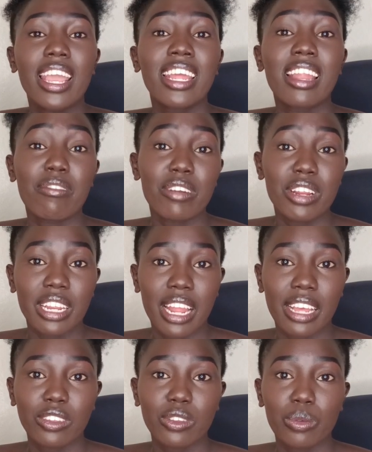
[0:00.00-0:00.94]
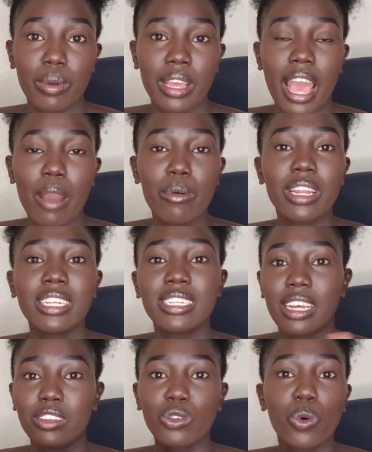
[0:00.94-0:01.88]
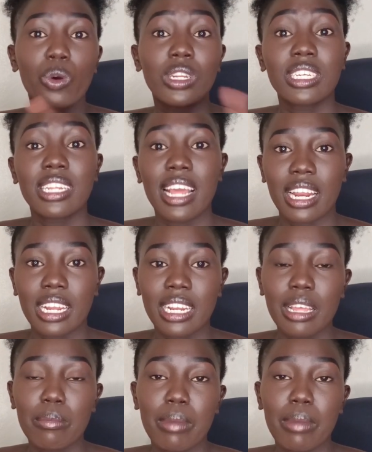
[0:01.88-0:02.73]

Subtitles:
in a very nice way. I wouldn't just quote it directly.